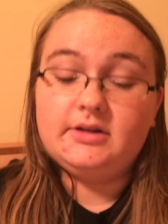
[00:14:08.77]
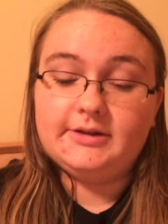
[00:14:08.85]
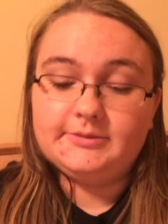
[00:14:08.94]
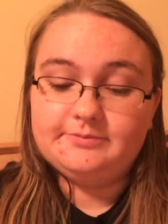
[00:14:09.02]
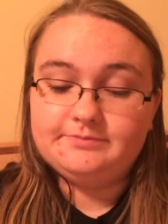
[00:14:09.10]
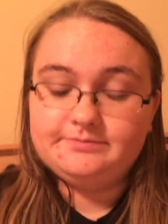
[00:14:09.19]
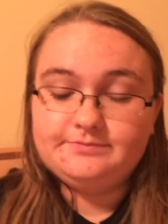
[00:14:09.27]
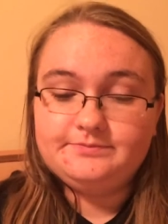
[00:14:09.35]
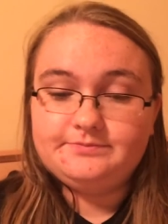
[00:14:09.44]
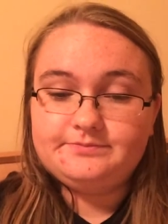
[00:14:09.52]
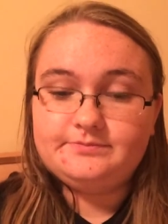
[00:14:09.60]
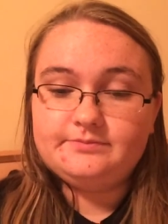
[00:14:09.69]
Um,
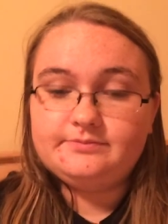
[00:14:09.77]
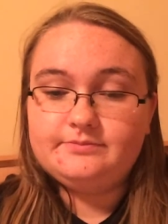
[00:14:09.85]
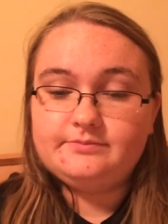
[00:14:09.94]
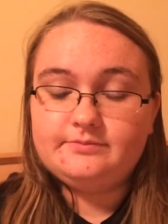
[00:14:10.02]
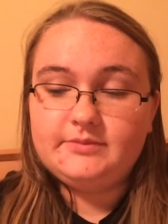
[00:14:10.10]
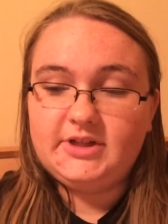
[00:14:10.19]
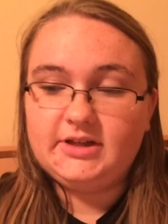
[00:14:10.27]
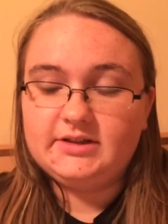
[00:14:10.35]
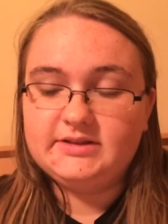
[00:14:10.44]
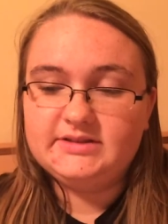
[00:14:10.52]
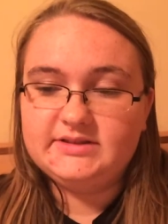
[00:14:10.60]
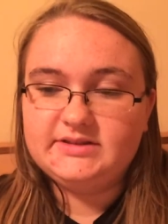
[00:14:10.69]

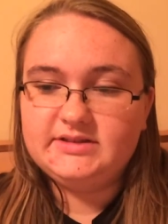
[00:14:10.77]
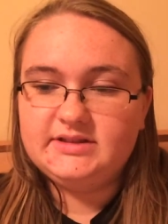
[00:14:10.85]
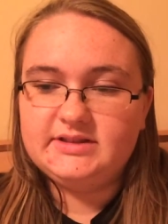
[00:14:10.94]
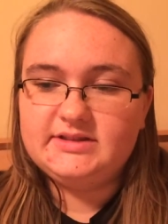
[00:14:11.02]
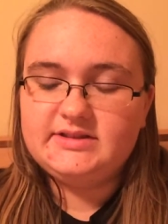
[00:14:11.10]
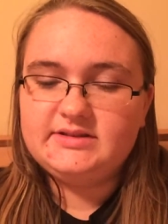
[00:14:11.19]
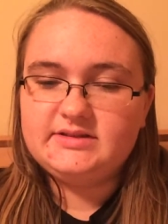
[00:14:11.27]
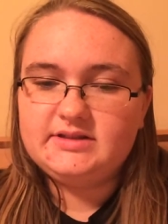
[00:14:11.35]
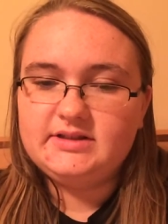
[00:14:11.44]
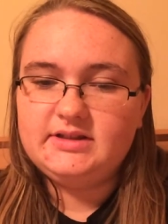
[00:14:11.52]
because it's